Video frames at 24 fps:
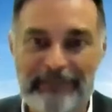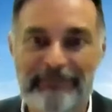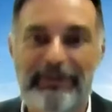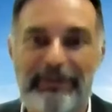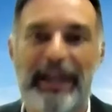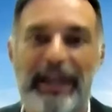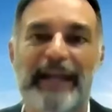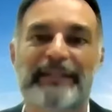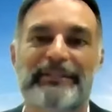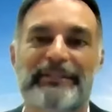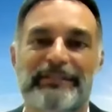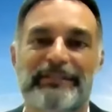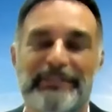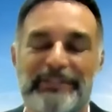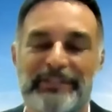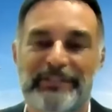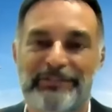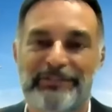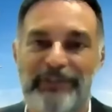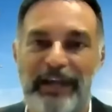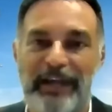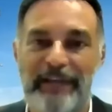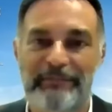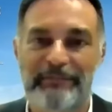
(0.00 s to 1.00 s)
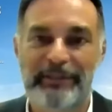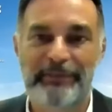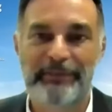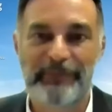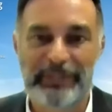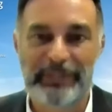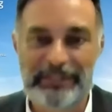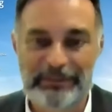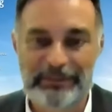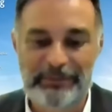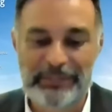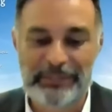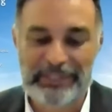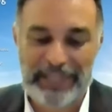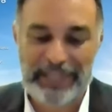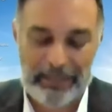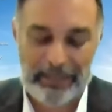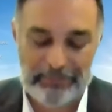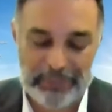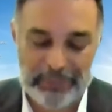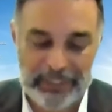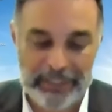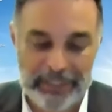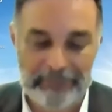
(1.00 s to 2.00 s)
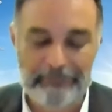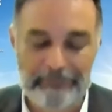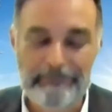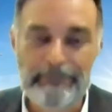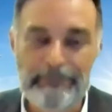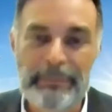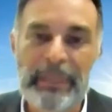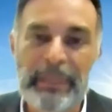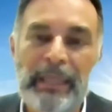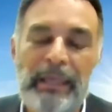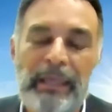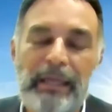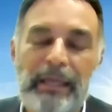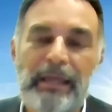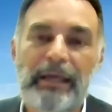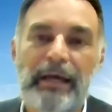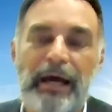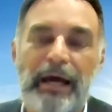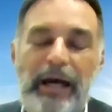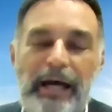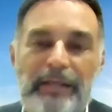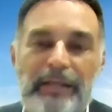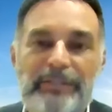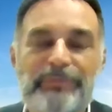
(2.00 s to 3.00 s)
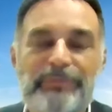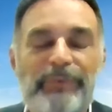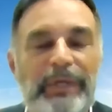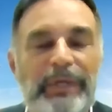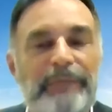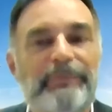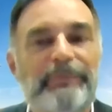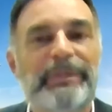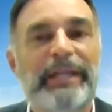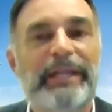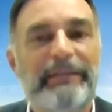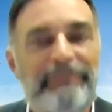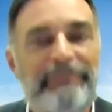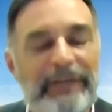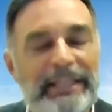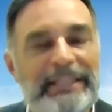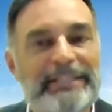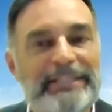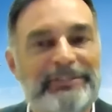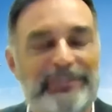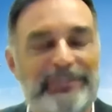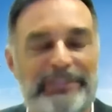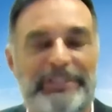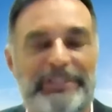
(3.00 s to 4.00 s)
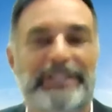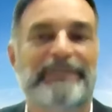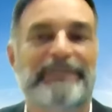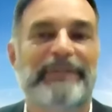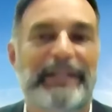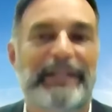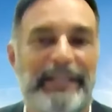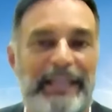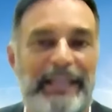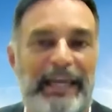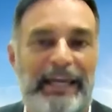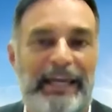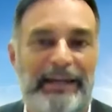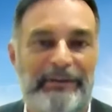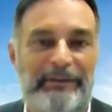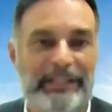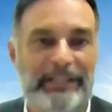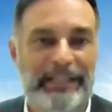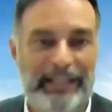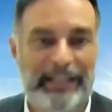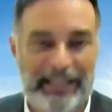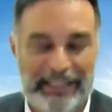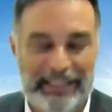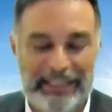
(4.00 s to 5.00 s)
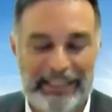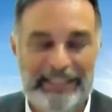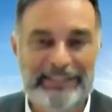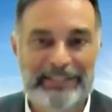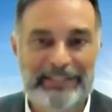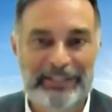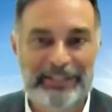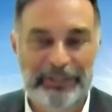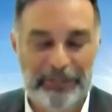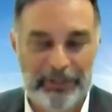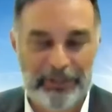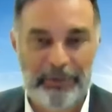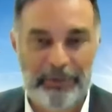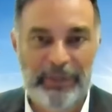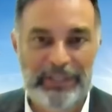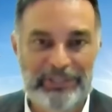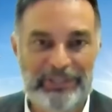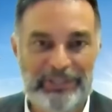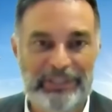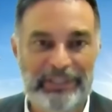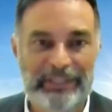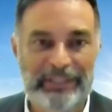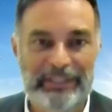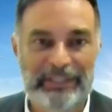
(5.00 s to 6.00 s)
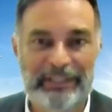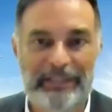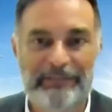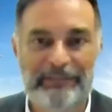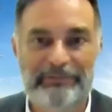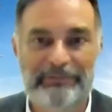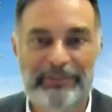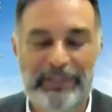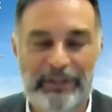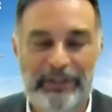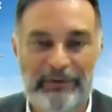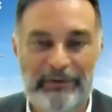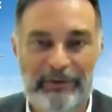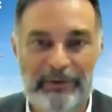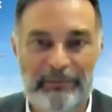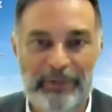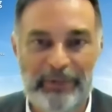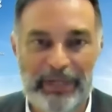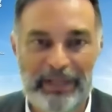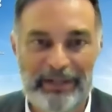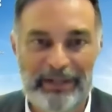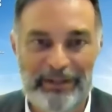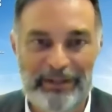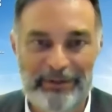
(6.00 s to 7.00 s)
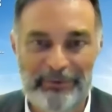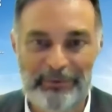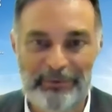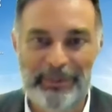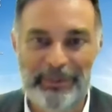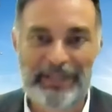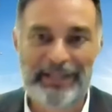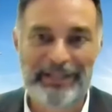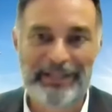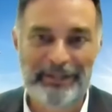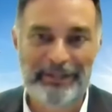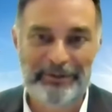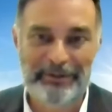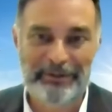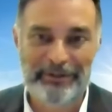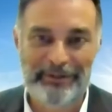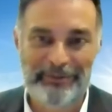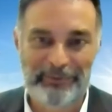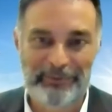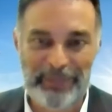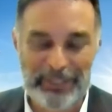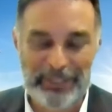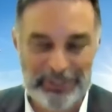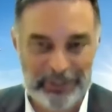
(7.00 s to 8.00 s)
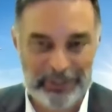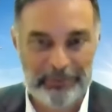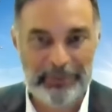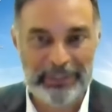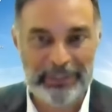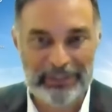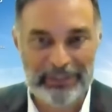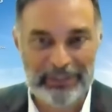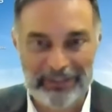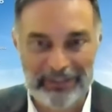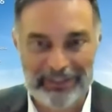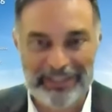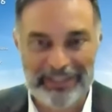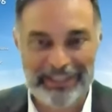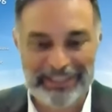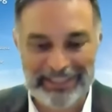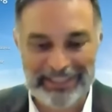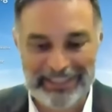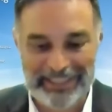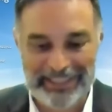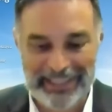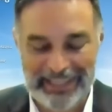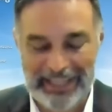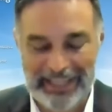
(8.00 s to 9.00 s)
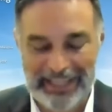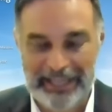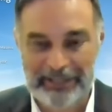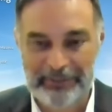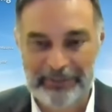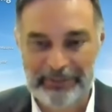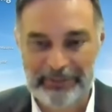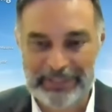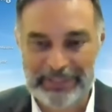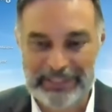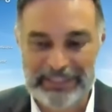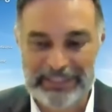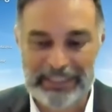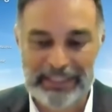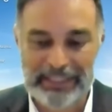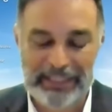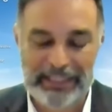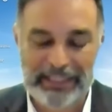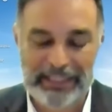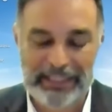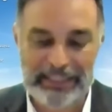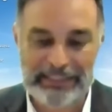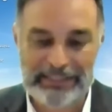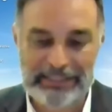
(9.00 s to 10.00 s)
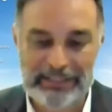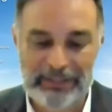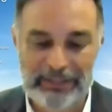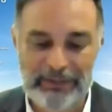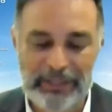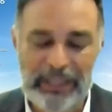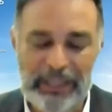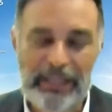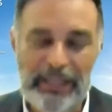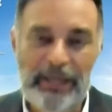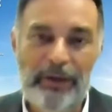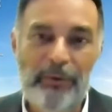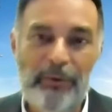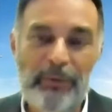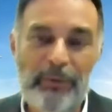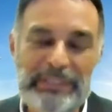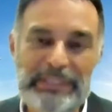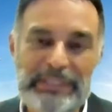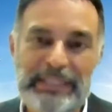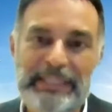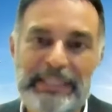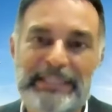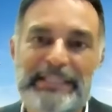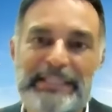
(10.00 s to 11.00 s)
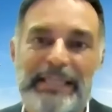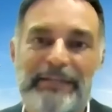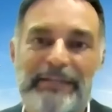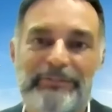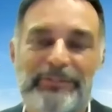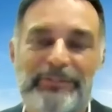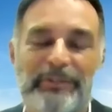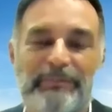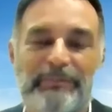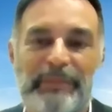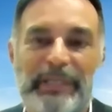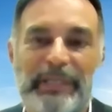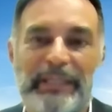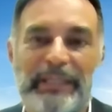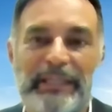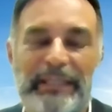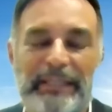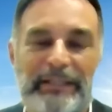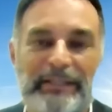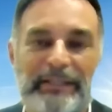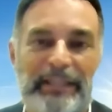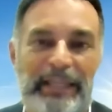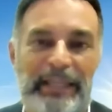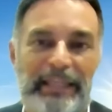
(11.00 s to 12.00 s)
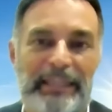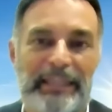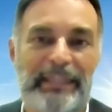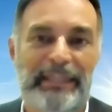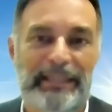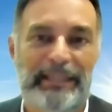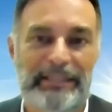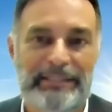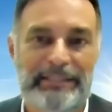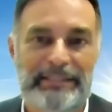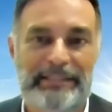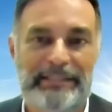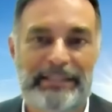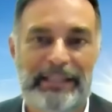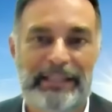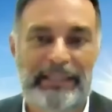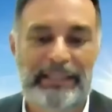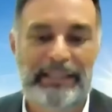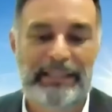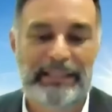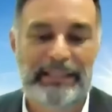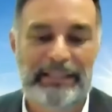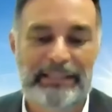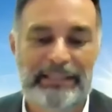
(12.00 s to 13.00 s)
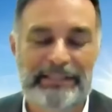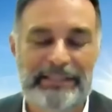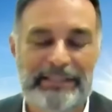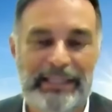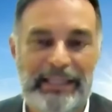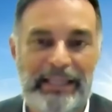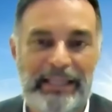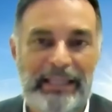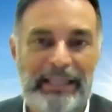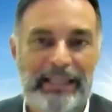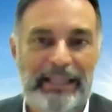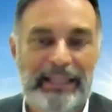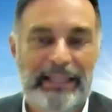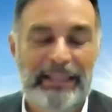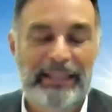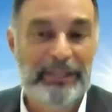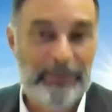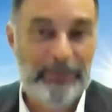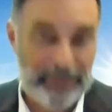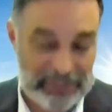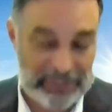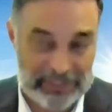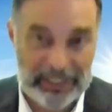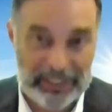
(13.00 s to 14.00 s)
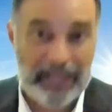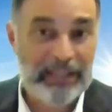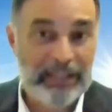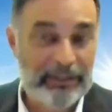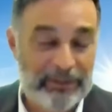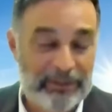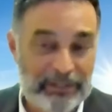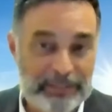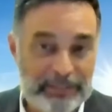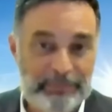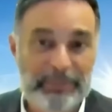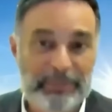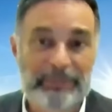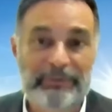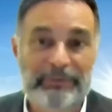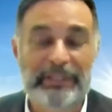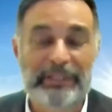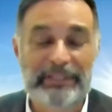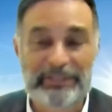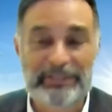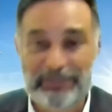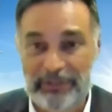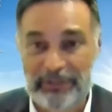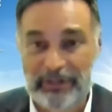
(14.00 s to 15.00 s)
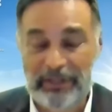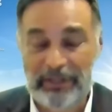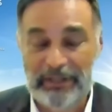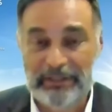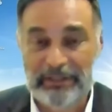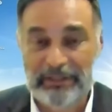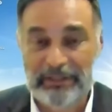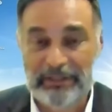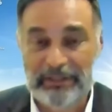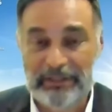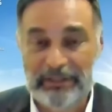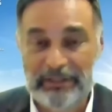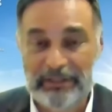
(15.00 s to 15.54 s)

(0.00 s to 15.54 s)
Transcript: factors to driving what's happening. What I find interesting right now, and I guess to your question of, where should we look and how do we see things? So what stands out to me in a year like this is the US dollar has been really strong